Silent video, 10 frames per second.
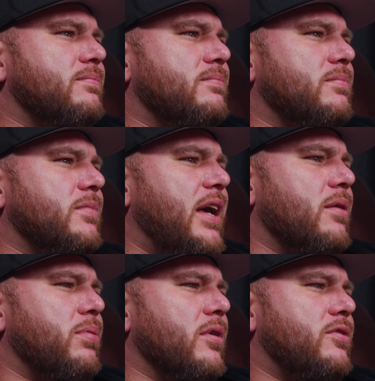Later
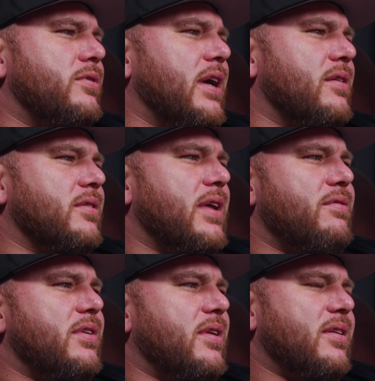part of
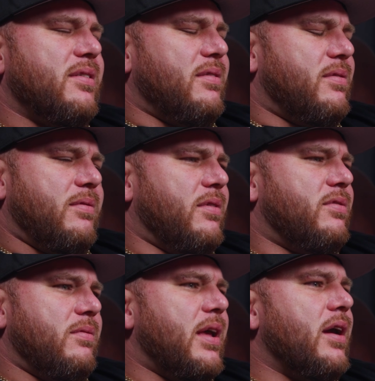2011, like
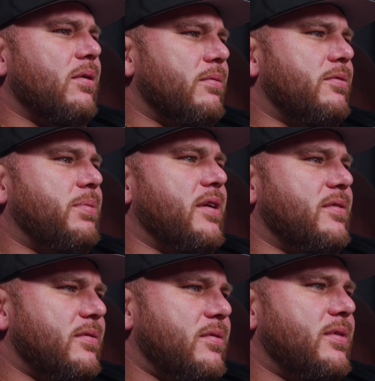heroin was
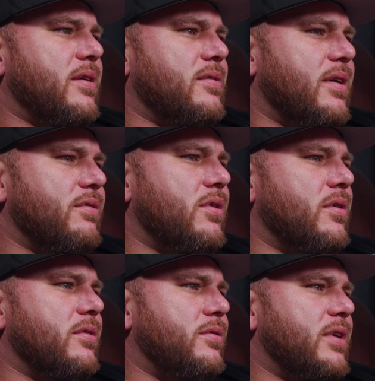present. 2011
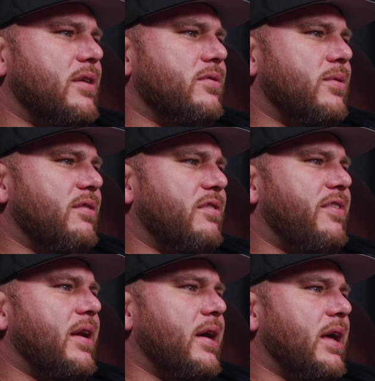going into 2012, I
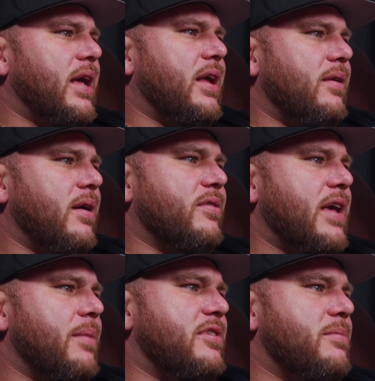found out I was
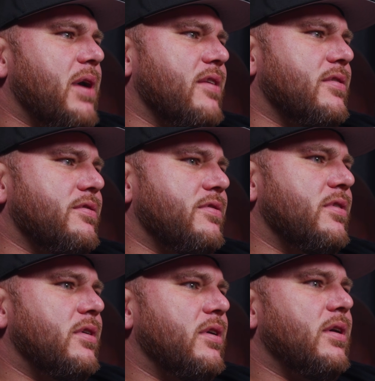Hep C positive
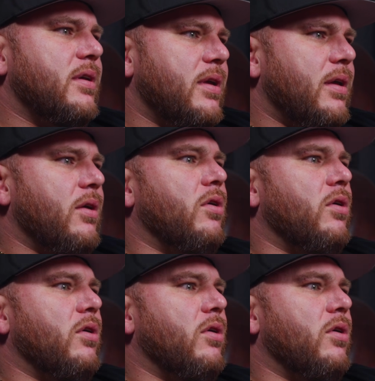on